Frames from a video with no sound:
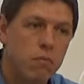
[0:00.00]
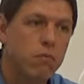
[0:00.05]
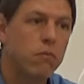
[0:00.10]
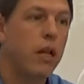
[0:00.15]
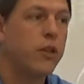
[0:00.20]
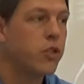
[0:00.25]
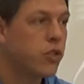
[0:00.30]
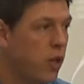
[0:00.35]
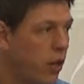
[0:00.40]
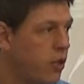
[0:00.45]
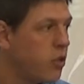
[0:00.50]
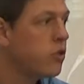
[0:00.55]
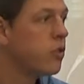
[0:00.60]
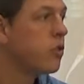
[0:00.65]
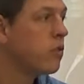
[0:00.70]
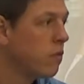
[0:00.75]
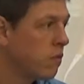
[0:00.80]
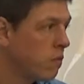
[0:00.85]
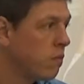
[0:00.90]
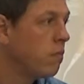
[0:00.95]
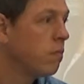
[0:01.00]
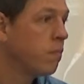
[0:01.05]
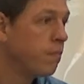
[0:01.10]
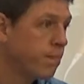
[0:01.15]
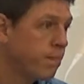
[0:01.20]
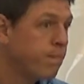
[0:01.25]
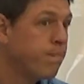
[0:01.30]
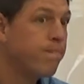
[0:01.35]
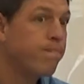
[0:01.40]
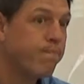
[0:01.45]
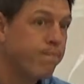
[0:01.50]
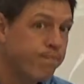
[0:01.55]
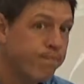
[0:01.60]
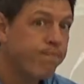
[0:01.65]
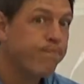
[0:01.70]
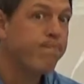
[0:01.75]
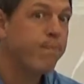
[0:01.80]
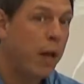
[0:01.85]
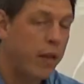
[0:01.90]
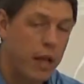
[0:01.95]
That's nice.
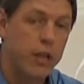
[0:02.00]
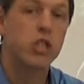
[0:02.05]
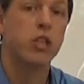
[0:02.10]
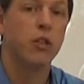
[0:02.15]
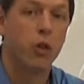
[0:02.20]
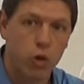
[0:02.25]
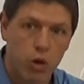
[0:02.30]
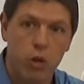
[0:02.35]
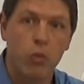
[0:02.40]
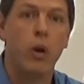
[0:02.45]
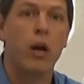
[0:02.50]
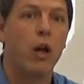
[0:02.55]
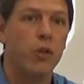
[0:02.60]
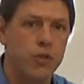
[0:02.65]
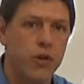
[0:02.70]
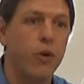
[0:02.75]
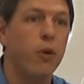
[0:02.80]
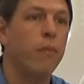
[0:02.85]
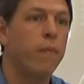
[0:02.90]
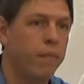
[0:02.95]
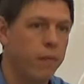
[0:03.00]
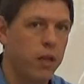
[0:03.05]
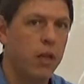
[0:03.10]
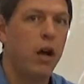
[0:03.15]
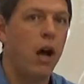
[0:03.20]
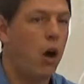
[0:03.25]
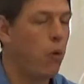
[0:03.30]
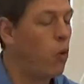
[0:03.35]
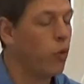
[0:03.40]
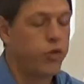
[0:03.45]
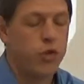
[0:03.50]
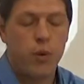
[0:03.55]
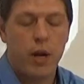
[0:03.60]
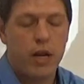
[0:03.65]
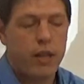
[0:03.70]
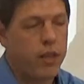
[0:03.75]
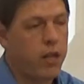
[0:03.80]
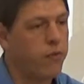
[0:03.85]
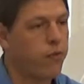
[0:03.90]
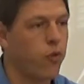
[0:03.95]
And that's literally what I'll do. I won't do
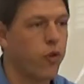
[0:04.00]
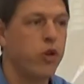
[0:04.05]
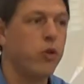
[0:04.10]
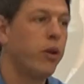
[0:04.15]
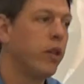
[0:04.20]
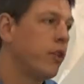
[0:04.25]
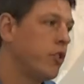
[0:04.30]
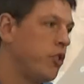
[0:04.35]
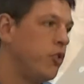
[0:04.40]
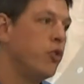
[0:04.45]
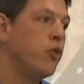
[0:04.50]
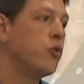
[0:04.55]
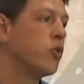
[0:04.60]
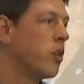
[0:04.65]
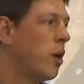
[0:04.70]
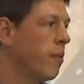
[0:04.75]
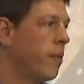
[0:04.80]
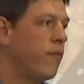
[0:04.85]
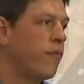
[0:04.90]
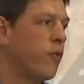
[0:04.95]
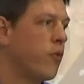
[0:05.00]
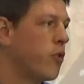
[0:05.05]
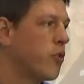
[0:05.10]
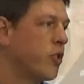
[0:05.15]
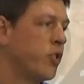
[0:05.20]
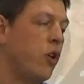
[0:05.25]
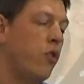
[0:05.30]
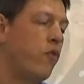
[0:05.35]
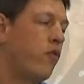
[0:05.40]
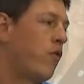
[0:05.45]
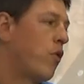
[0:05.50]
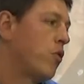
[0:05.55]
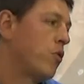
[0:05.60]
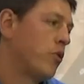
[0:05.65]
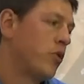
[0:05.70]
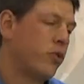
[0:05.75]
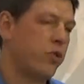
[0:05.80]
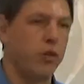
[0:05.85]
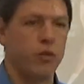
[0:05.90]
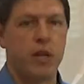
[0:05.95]
anything for you unless you do something for yourself
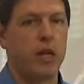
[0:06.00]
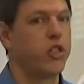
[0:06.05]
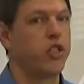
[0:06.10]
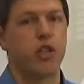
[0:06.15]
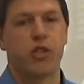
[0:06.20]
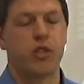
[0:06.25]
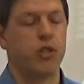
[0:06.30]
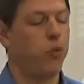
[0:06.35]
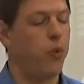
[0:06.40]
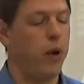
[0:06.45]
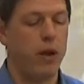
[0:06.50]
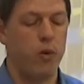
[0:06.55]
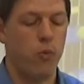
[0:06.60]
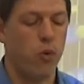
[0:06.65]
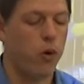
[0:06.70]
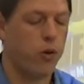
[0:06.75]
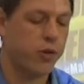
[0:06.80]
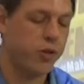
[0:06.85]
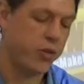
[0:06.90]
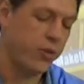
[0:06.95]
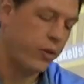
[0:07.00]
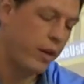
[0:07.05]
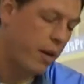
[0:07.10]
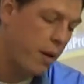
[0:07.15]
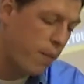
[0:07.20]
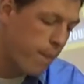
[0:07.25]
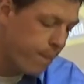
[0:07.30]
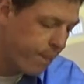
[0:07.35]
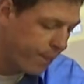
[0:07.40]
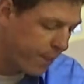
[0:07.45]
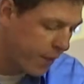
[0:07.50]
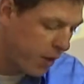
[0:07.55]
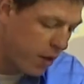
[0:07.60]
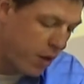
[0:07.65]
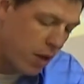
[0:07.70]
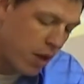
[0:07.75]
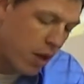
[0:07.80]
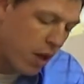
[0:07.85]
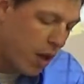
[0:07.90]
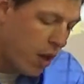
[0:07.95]
first. So that's just the way it works, okay?
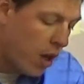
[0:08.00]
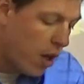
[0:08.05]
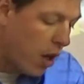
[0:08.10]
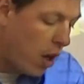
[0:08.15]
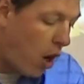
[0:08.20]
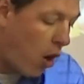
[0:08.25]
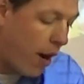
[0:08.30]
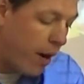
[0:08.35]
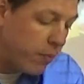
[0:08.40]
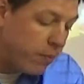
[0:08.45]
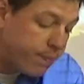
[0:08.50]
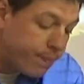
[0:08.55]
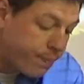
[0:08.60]
All right.